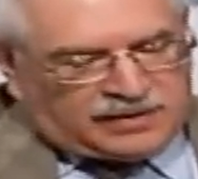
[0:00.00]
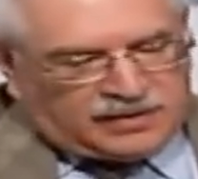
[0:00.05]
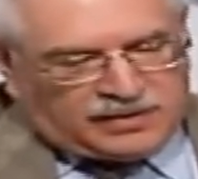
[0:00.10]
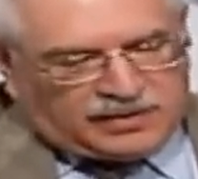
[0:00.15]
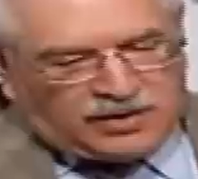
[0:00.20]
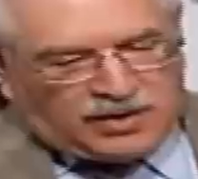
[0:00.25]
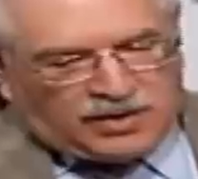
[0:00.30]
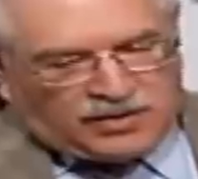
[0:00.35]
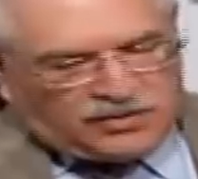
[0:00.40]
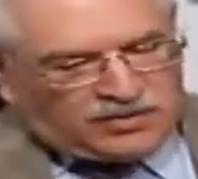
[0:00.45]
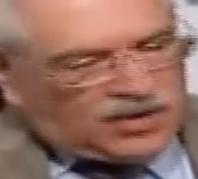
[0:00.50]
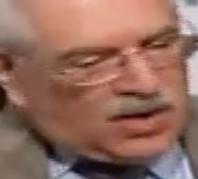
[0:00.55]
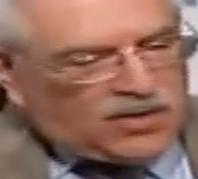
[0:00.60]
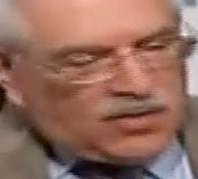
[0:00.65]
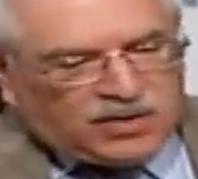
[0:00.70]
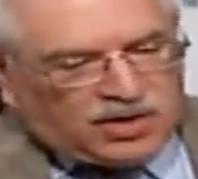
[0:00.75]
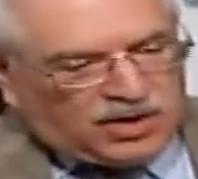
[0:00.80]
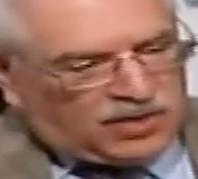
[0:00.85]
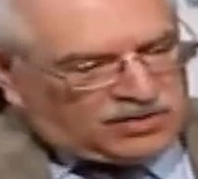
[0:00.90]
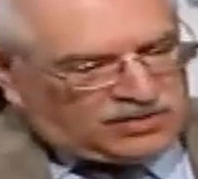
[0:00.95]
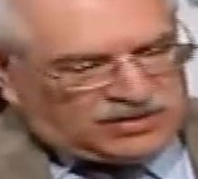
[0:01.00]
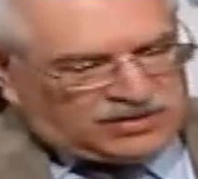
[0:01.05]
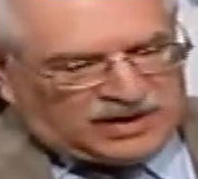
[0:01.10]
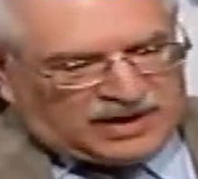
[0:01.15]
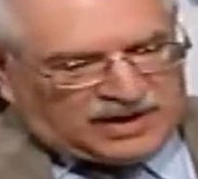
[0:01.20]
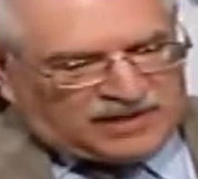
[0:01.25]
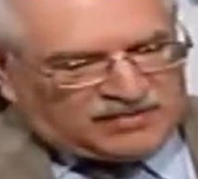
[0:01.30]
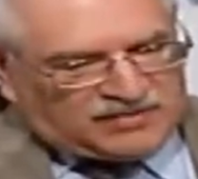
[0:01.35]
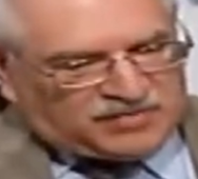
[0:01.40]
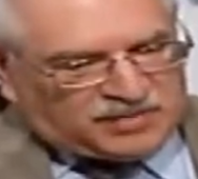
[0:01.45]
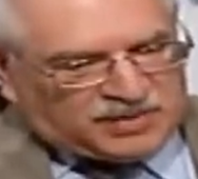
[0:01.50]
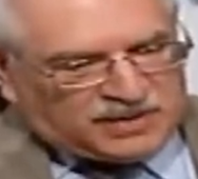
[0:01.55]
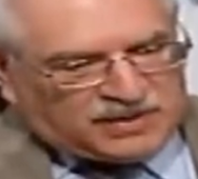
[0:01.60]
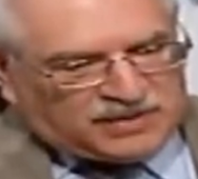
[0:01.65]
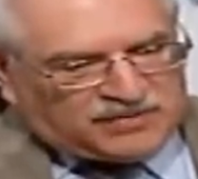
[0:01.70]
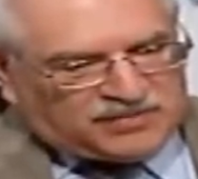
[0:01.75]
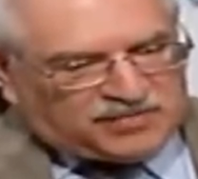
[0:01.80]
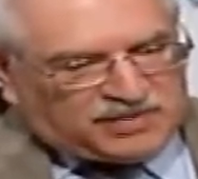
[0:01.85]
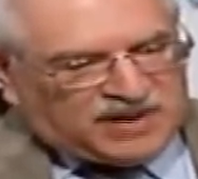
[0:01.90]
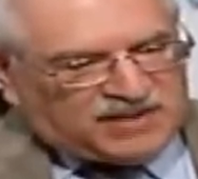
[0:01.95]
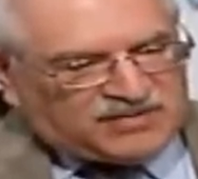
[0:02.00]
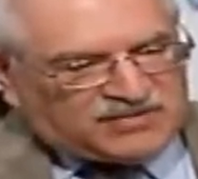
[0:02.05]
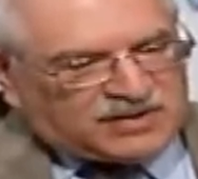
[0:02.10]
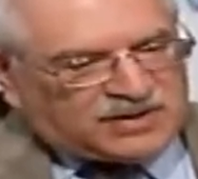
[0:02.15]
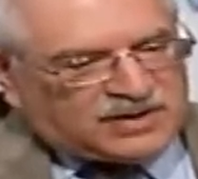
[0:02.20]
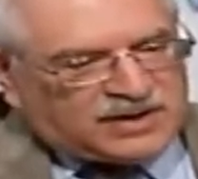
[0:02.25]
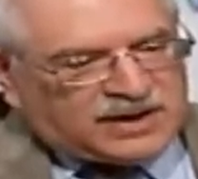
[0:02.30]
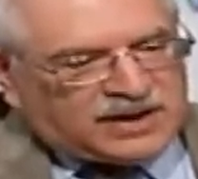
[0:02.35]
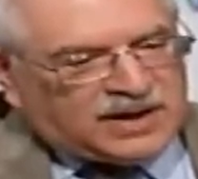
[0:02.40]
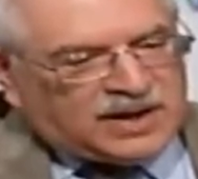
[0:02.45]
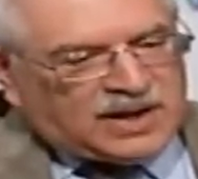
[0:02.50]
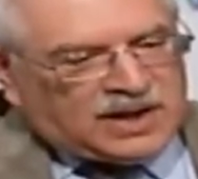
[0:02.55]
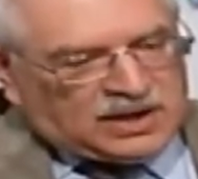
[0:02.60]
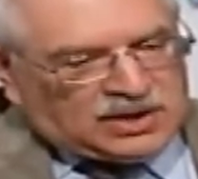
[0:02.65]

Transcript: a go no go test, but it's basically